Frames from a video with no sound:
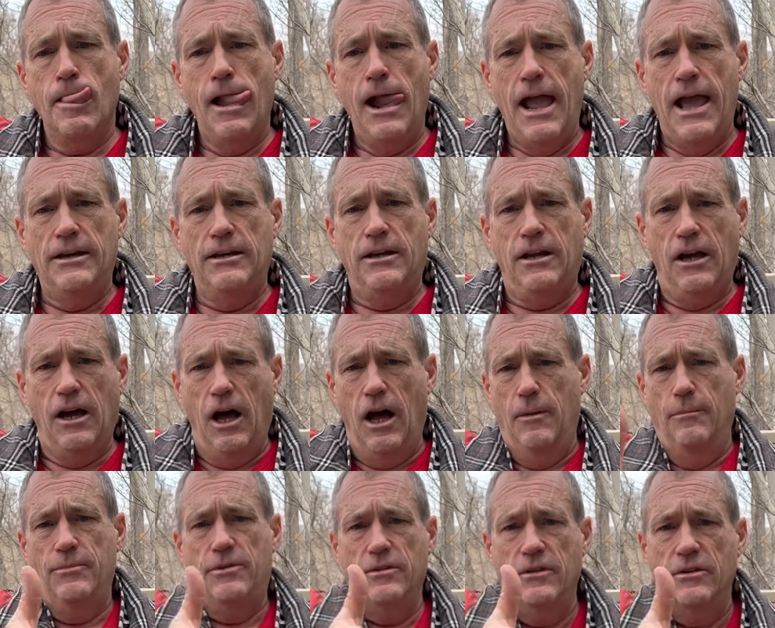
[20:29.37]
and
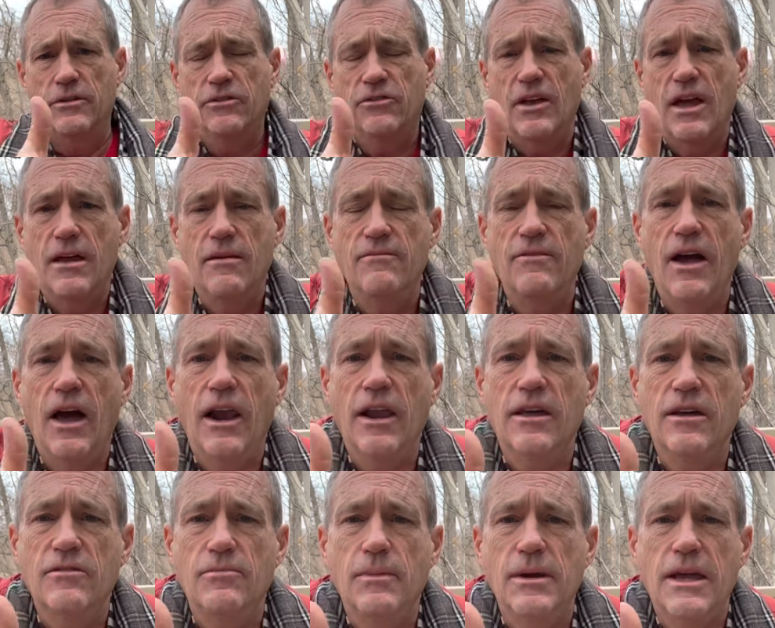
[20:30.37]
come to the same
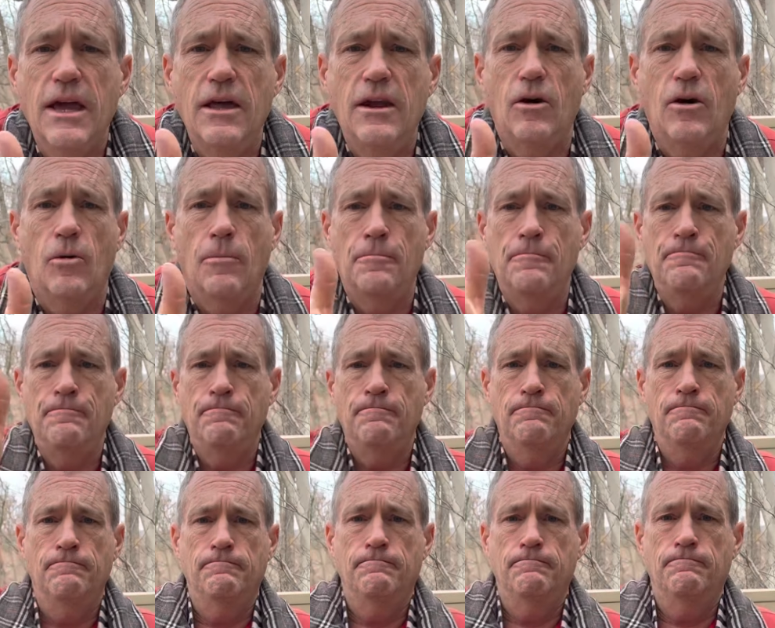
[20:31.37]
valley of Megiddo.
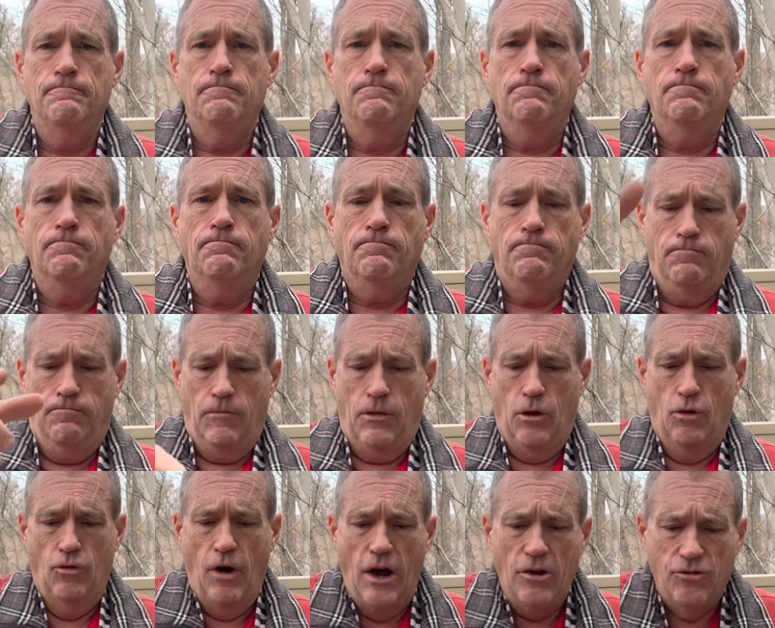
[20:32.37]

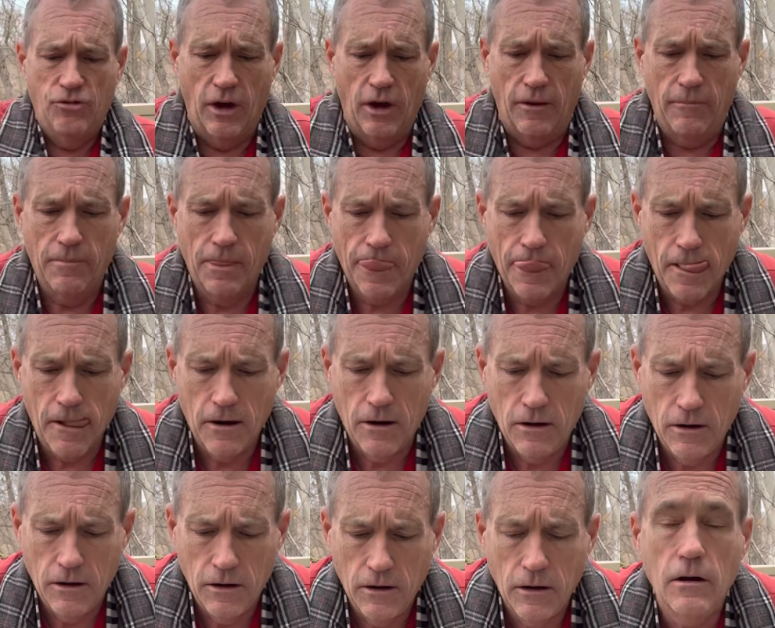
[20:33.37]
Russia,
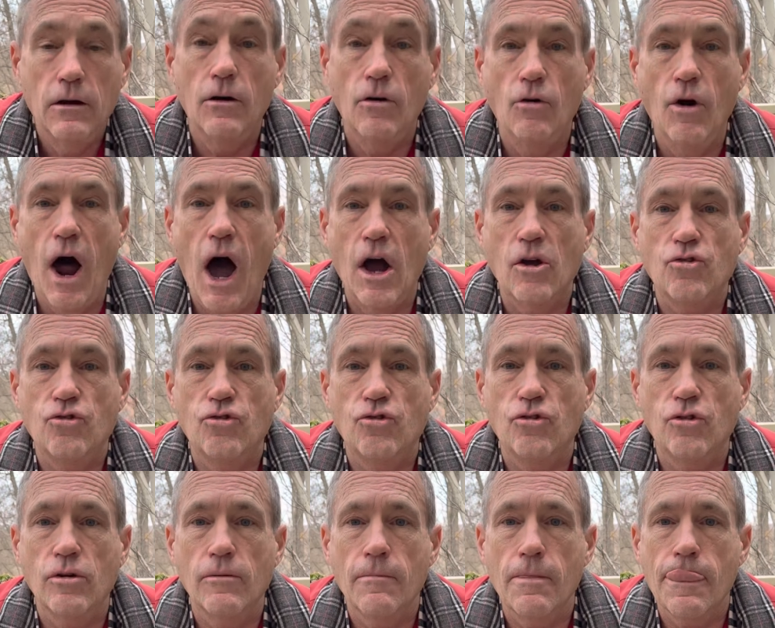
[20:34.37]

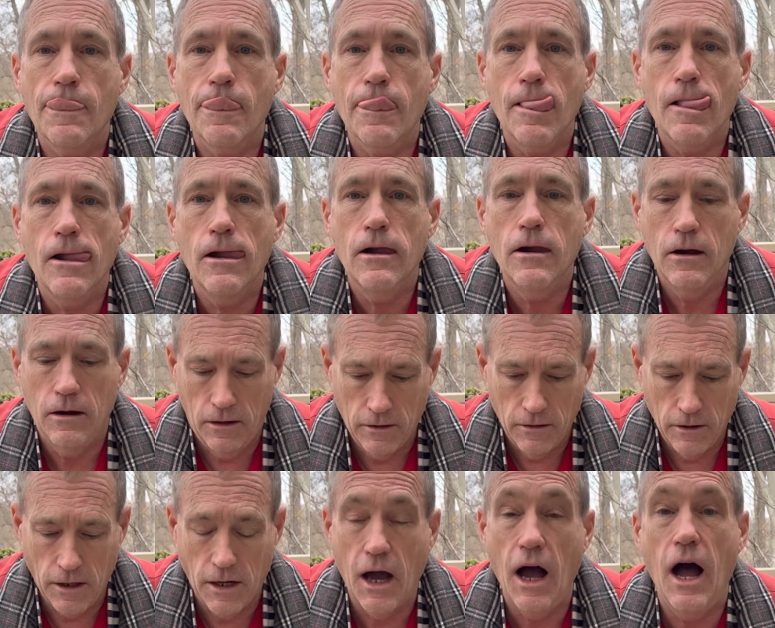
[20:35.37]
Rosh,
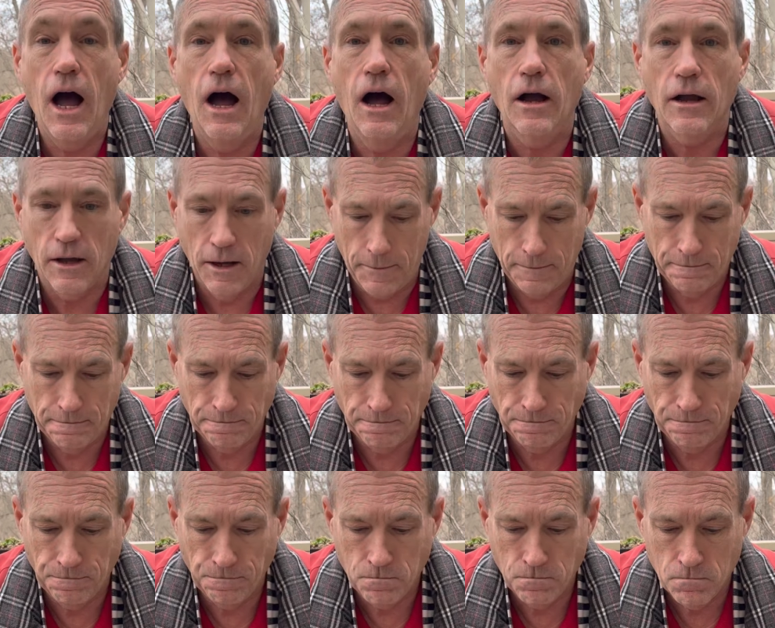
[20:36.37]
Gog,
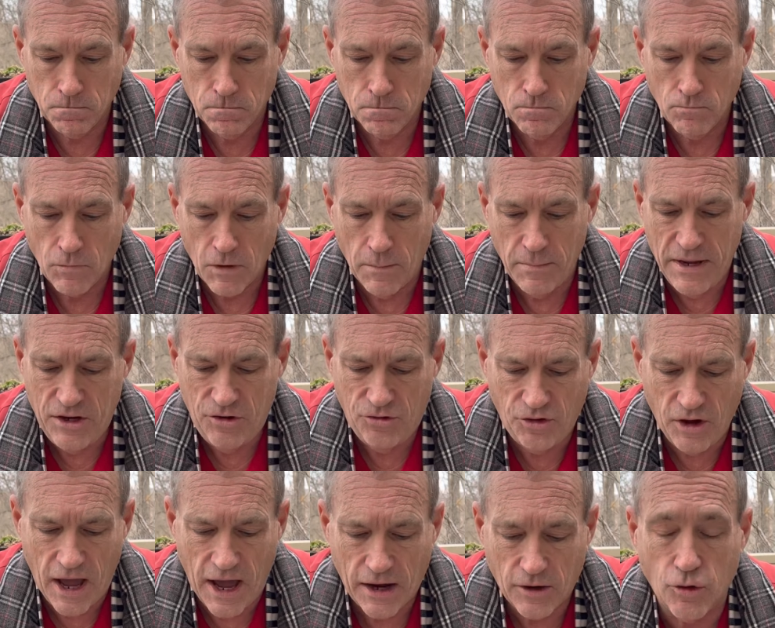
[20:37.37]

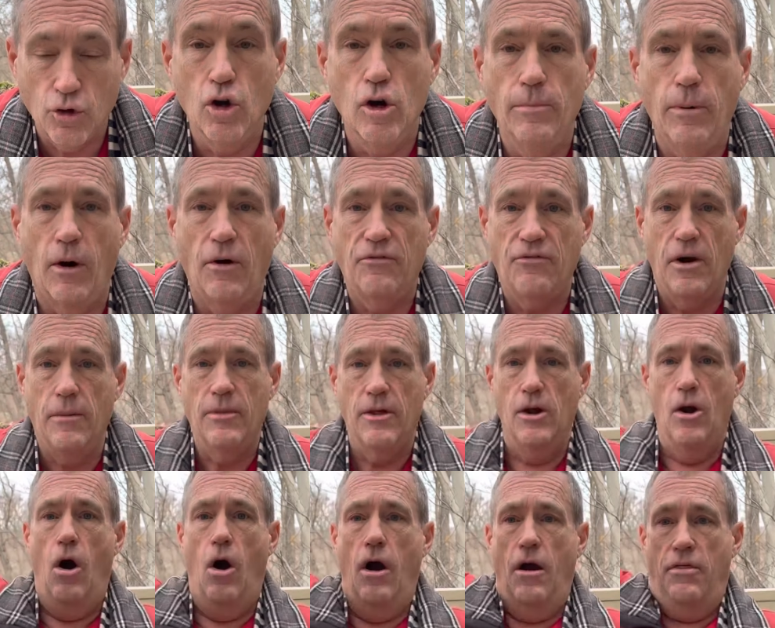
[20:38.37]
Meshech, Tubal from the
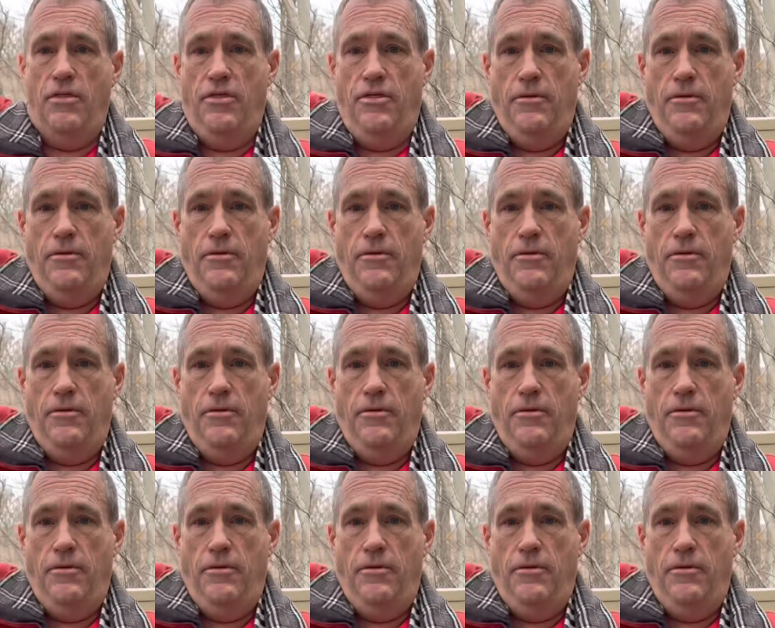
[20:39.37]
north.